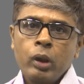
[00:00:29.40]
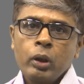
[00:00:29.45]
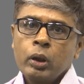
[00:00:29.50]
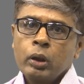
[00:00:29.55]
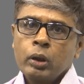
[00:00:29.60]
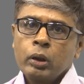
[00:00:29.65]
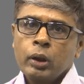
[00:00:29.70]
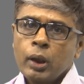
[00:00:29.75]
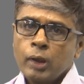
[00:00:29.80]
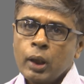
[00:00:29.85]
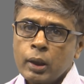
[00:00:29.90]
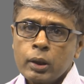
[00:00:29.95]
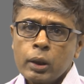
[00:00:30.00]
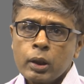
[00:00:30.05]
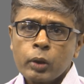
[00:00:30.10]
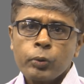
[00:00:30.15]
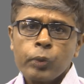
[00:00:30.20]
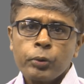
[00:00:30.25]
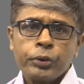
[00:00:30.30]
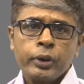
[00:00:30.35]
The other
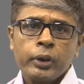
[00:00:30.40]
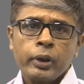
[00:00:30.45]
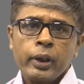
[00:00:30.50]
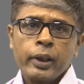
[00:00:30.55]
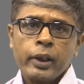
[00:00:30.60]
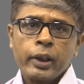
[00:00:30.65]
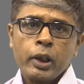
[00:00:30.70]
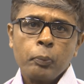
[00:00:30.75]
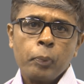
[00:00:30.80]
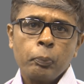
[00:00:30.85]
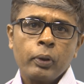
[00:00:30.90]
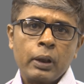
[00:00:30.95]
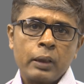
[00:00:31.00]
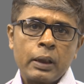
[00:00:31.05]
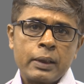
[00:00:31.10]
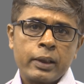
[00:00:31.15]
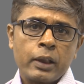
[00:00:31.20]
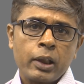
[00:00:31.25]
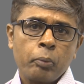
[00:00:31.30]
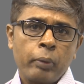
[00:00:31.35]
question I keep on
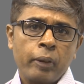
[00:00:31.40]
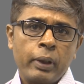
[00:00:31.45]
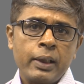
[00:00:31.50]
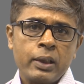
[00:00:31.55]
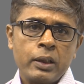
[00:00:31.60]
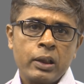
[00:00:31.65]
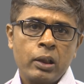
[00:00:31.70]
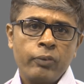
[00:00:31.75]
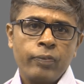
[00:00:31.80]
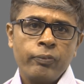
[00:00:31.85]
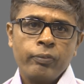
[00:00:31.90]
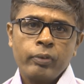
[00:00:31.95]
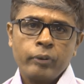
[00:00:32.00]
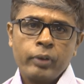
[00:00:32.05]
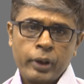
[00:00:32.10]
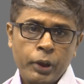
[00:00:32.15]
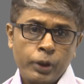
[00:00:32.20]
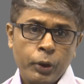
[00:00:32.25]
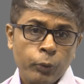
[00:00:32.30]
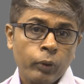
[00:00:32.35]
asking myself
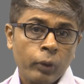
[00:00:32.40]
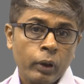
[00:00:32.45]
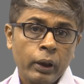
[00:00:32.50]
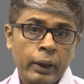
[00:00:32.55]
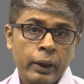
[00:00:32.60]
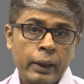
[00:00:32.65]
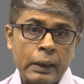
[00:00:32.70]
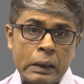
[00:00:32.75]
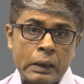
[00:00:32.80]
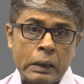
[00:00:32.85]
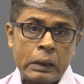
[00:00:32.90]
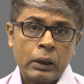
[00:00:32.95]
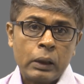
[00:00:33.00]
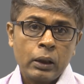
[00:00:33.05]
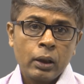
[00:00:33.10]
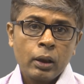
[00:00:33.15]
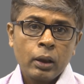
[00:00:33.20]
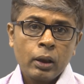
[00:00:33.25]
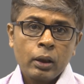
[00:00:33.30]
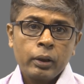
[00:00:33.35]
and to colleagues
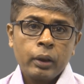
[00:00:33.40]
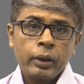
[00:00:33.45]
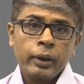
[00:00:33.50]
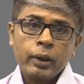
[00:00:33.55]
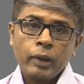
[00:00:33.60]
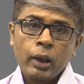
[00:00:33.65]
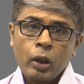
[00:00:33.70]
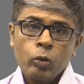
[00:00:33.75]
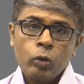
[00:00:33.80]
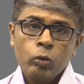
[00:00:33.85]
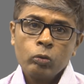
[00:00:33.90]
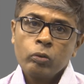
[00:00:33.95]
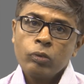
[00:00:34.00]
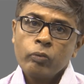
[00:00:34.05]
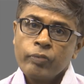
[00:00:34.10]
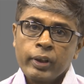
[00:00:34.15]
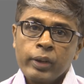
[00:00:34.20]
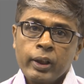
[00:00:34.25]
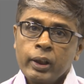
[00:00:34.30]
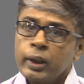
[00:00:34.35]
that how
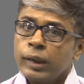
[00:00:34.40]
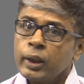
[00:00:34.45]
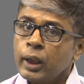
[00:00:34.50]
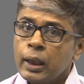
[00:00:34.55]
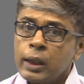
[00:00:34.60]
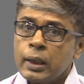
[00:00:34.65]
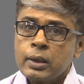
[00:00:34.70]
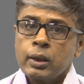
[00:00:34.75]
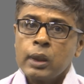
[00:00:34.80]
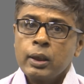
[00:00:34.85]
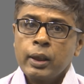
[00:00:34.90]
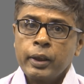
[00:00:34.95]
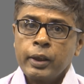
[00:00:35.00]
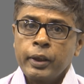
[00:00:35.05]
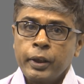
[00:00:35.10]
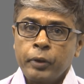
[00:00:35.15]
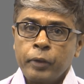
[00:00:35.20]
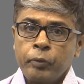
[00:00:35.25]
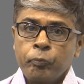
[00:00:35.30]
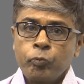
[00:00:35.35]
we can enhance
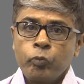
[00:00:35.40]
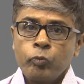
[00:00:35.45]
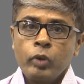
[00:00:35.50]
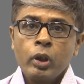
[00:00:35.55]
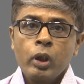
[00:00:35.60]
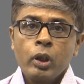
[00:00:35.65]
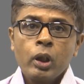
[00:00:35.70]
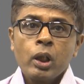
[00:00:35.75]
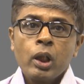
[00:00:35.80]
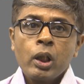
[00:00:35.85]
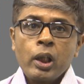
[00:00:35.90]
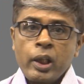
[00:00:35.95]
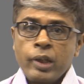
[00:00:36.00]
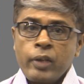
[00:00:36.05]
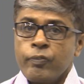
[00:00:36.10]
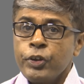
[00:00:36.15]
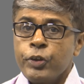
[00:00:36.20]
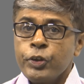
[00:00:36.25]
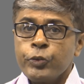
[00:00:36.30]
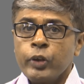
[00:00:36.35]
learning.
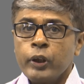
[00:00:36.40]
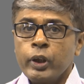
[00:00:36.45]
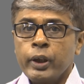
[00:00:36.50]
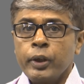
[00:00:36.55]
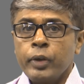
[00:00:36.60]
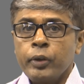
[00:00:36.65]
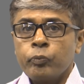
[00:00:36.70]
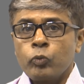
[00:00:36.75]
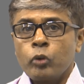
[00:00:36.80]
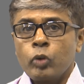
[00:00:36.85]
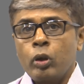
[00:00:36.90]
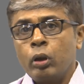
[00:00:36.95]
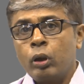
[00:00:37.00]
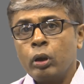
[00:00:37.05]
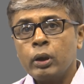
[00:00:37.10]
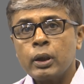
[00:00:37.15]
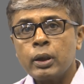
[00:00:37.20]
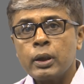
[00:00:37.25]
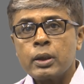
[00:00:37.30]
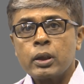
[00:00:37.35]
Eventually, all
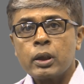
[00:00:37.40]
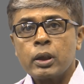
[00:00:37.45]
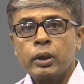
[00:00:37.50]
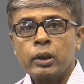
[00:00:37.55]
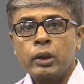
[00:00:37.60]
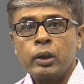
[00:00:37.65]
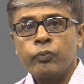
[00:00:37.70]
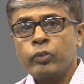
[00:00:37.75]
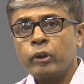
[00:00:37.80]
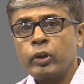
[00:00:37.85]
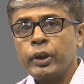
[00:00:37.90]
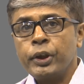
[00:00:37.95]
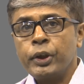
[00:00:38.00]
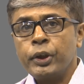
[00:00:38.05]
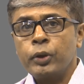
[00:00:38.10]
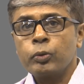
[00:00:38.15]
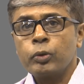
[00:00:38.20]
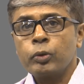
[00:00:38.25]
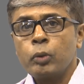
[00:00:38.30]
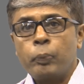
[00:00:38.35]
the discussion will
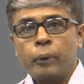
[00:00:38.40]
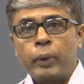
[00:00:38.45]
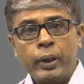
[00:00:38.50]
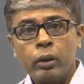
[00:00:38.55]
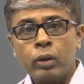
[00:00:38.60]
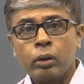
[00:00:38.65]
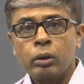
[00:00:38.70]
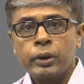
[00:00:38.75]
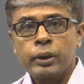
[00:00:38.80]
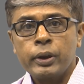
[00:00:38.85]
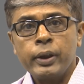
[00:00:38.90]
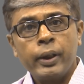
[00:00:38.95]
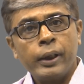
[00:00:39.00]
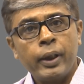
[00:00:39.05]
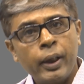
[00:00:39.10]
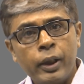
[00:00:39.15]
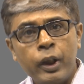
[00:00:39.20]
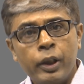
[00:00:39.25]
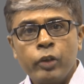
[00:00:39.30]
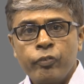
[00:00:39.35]
lead to the pedagogy
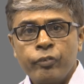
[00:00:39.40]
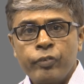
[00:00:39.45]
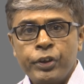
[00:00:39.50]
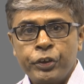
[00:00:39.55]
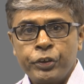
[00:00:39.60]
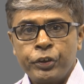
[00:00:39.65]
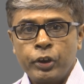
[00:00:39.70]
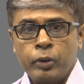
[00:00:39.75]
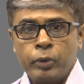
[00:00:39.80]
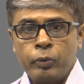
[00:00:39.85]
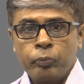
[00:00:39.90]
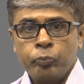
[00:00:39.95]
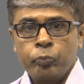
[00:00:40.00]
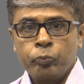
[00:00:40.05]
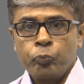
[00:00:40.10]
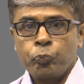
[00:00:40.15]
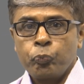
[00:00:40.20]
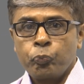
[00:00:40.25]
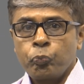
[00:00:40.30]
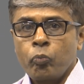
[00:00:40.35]
and innovation.
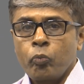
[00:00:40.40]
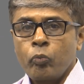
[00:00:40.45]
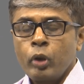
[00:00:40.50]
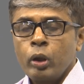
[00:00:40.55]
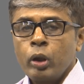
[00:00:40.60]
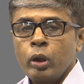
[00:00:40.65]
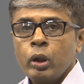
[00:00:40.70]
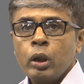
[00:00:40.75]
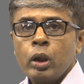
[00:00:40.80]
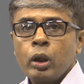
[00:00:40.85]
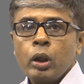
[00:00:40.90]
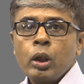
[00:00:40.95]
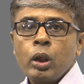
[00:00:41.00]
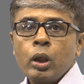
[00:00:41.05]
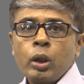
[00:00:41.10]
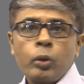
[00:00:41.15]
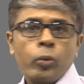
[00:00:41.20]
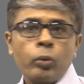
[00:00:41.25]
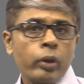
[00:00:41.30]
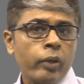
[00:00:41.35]

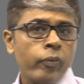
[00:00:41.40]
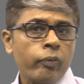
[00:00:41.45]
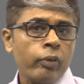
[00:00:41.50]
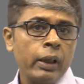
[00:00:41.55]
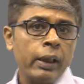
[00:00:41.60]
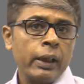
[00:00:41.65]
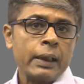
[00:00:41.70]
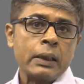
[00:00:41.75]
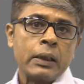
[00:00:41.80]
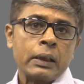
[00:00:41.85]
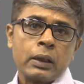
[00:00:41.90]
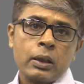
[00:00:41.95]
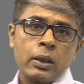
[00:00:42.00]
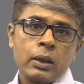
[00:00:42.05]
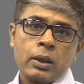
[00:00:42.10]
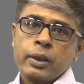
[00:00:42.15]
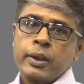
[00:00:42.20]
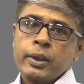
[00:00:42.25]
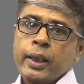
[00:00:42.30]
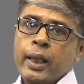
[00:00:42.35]
Today we will discuss
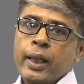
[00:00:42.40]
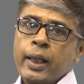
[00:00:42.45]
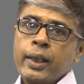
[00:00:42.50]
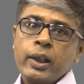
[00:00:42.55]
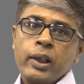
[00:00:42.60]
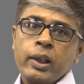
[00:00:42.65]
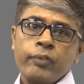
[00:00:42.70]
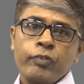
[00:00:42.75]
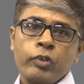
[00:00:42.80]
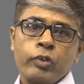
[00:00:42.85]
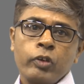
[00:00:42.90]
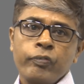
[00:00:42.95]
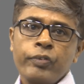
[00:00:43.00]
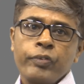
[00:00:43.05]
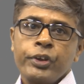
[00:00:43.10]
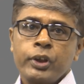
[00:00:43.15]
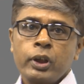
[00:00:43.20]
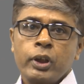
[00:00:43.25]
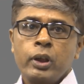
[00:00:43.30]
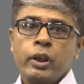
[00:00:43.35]
the idea of
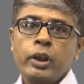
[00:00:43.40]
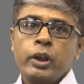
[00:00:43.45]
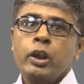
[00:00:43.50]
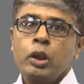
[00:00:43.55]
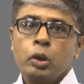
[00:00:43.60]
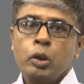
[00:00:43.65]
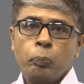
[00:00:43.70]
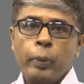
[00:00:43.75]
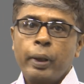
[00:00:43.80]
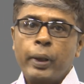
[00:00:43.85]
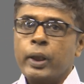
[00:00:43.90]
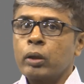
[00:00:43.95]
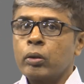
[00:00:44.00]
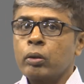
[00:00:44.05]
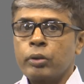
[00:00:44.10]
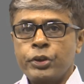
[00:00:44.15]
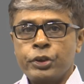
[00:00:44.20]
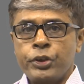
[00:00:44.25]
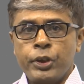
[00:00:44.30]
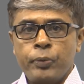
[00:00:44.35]
innovation in
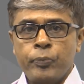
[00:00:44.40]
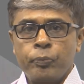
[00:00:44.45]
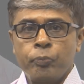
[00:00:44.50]
pedagogy.